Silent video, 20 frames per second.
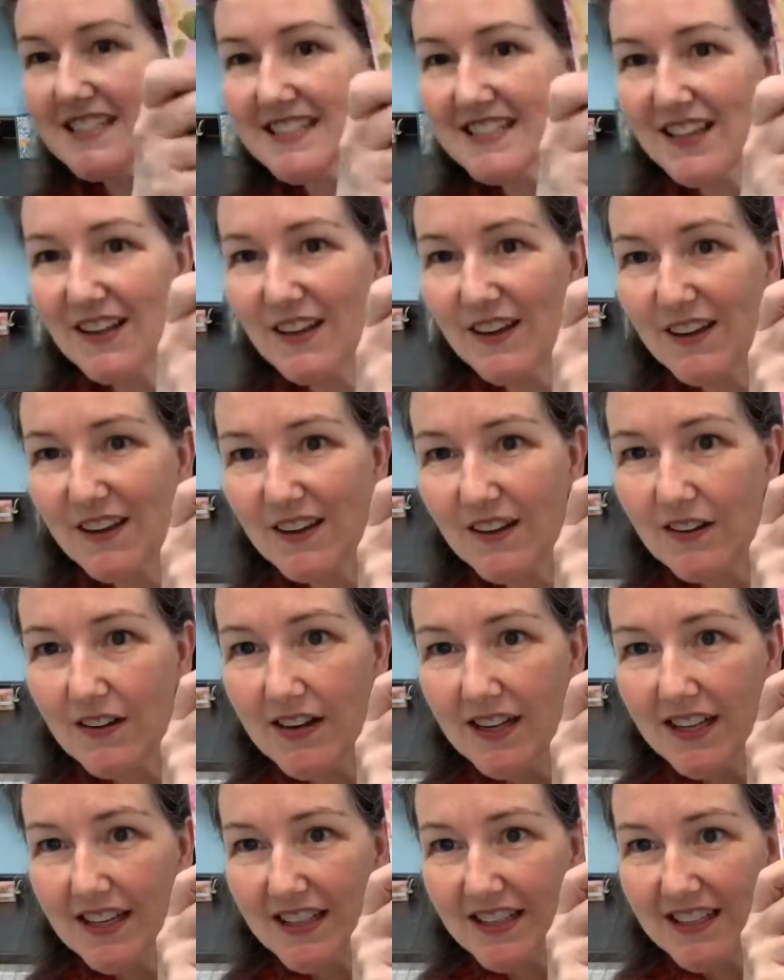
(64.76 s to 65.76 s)
So
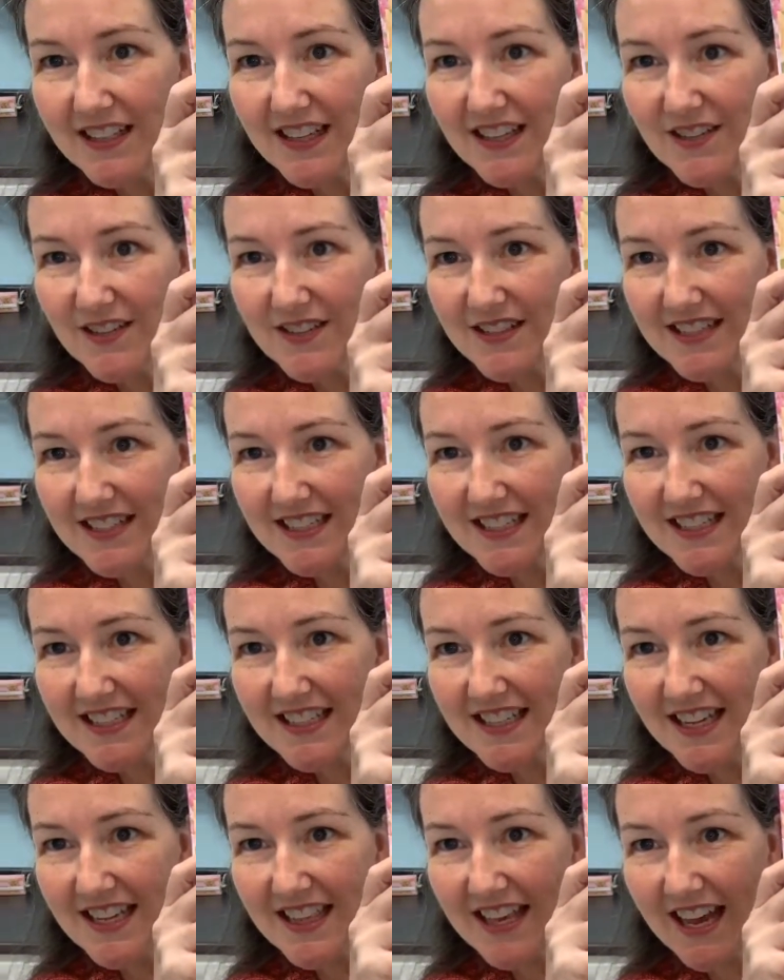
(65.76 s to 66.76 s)
can you see
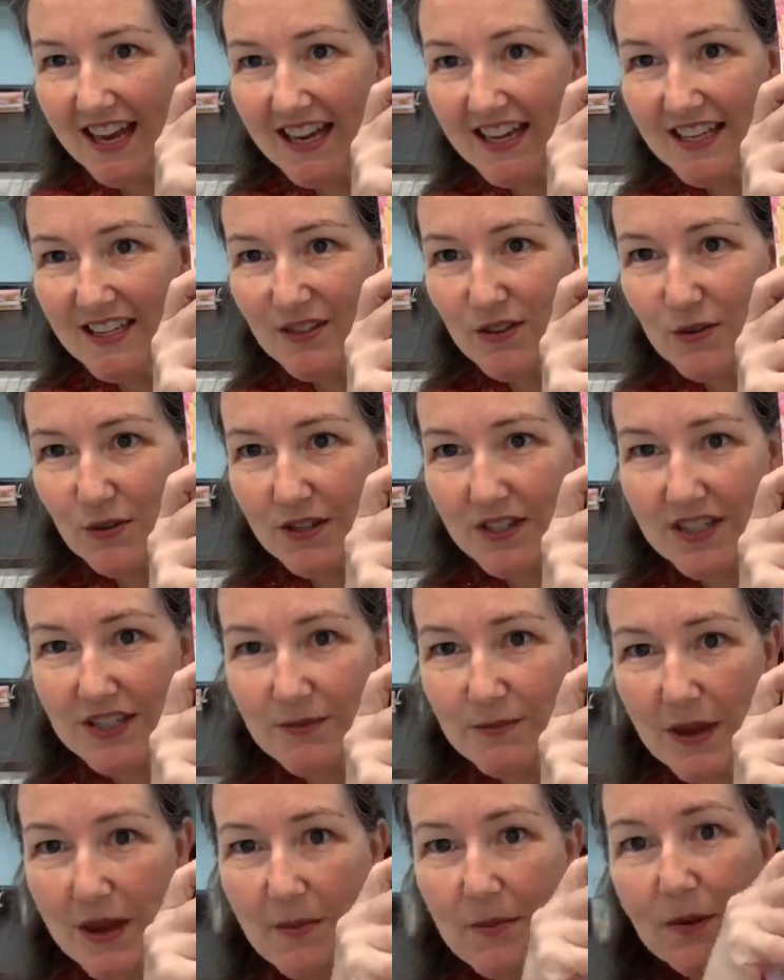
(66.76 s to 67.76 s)
that gorgeous
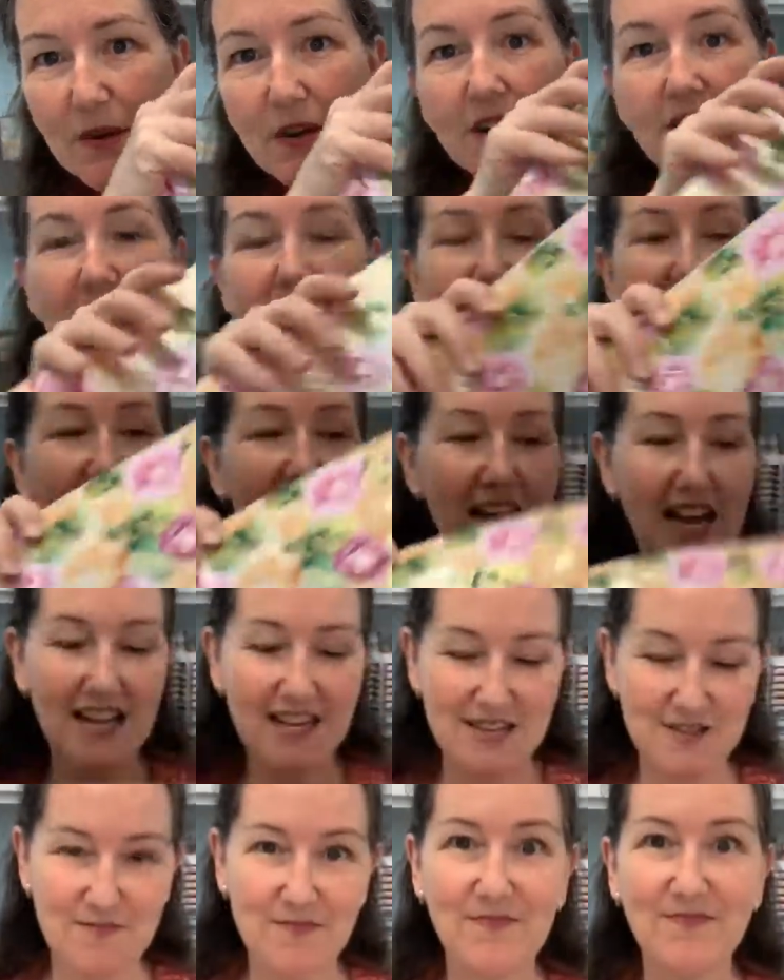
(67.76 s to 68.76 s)
paper?
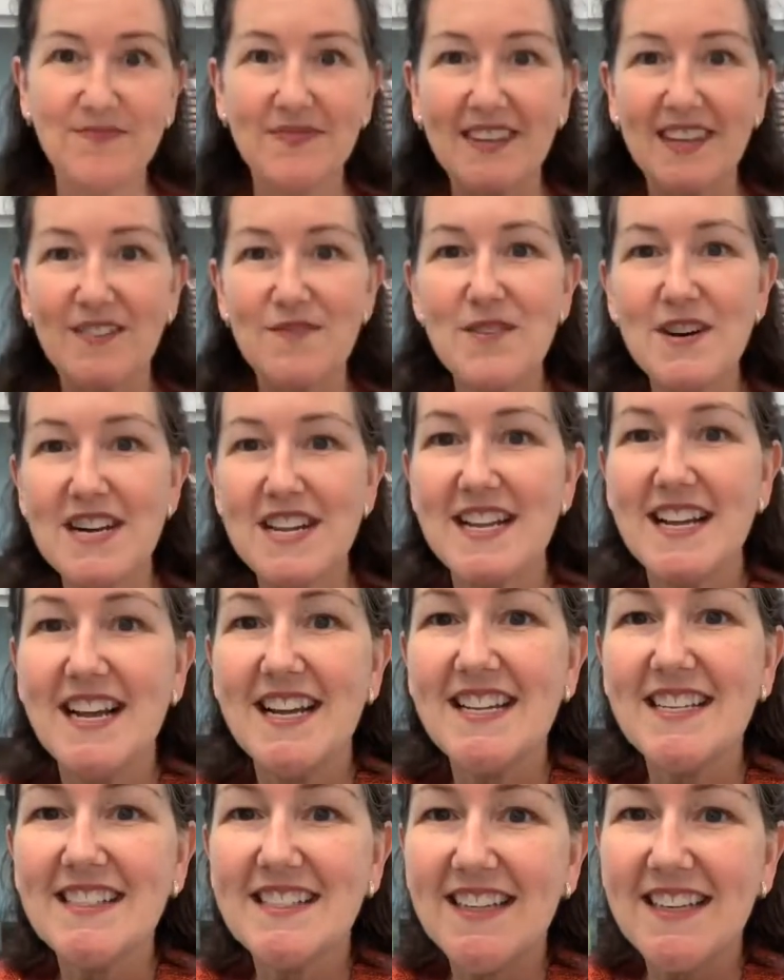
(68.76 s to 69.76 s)
Good morning
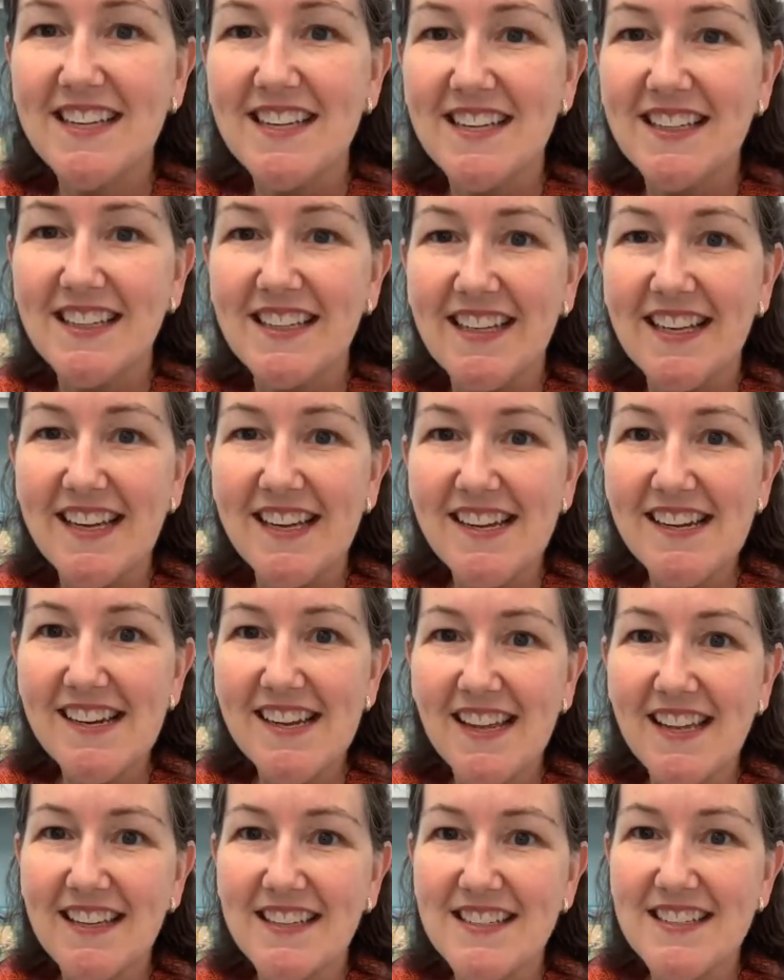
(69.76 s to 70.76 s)
guys. Hi Elaine
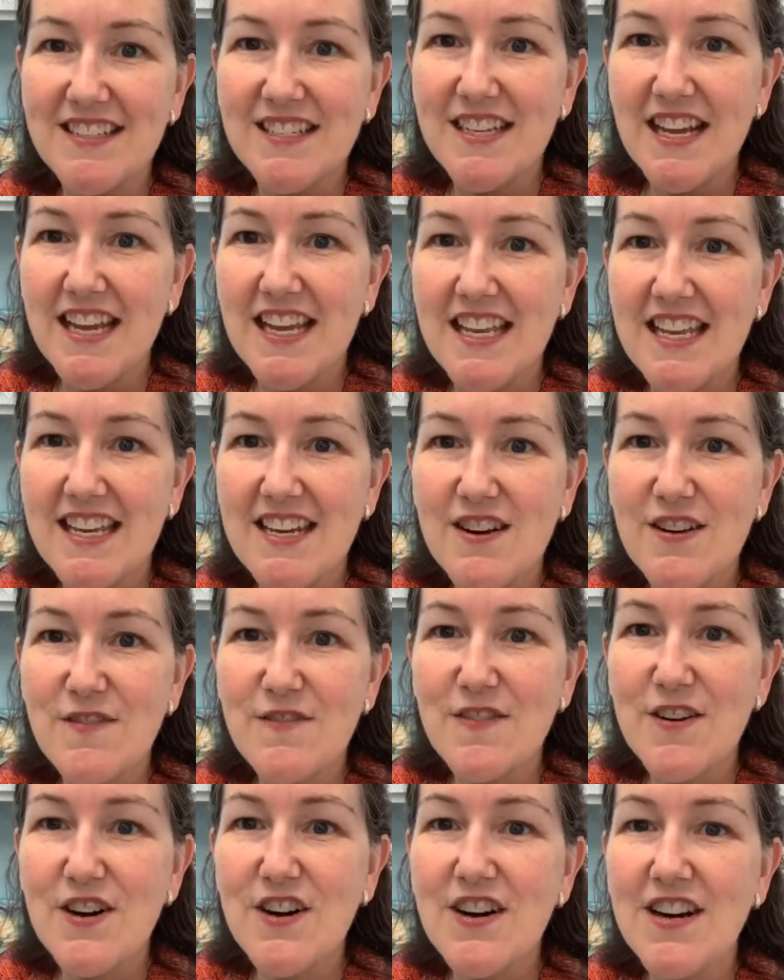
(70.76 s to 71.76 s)
and
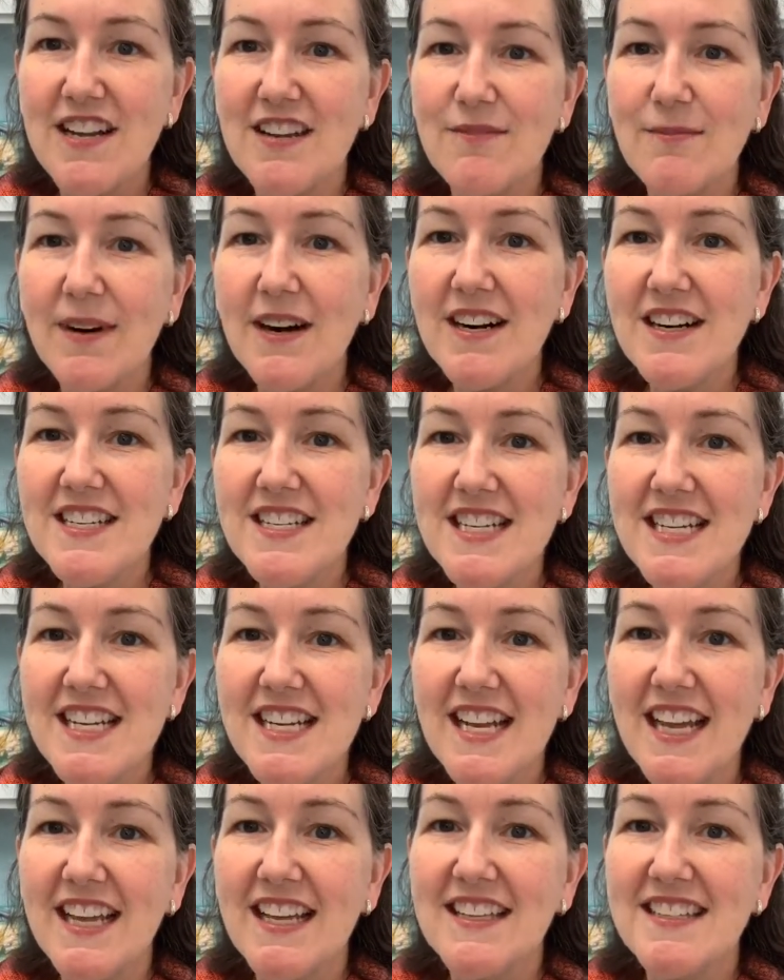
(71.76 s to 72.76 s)
Jennifer and Margie
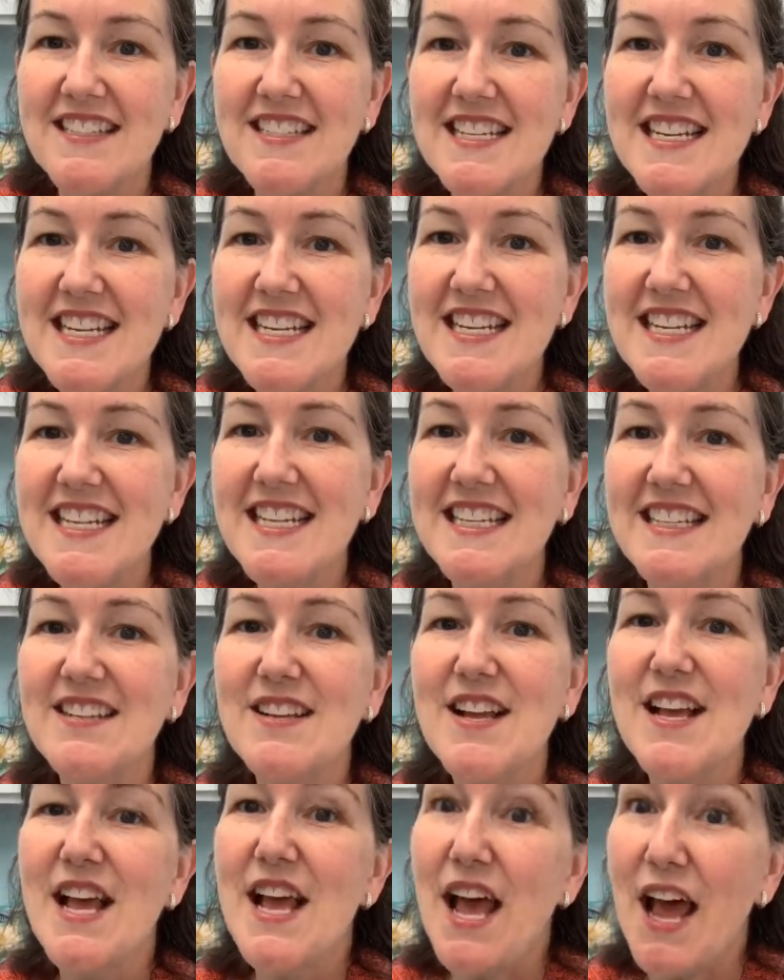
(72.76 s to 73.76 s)
and Sandy and
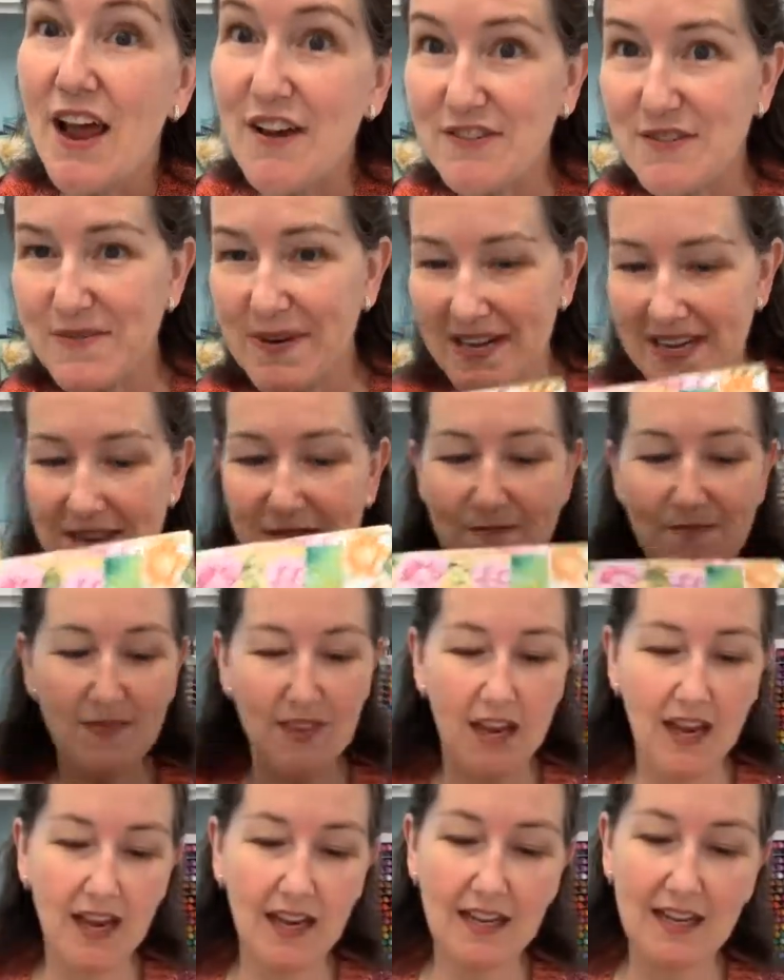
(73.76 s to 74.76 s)
everybody.
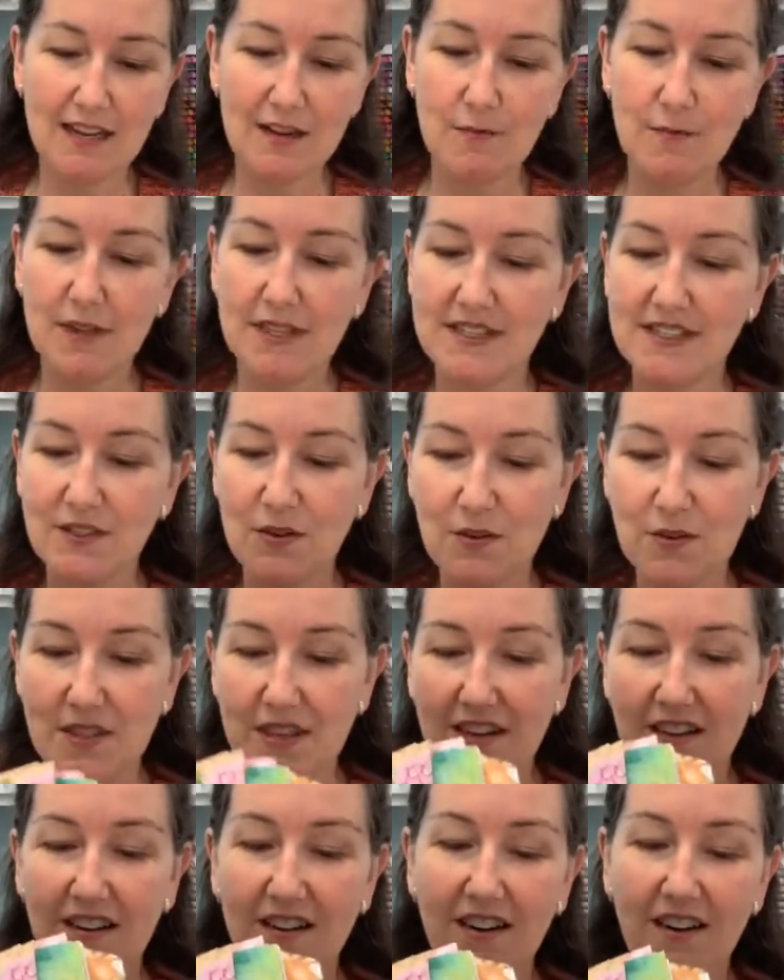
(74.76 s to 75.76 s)
So
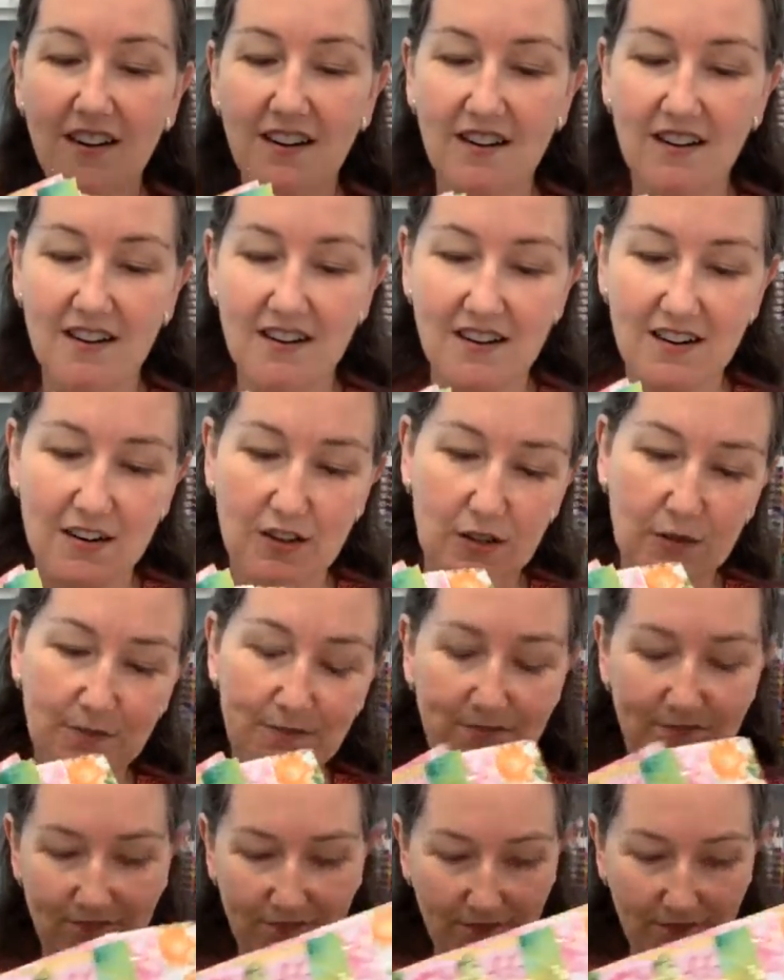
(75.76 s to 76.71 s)
there are,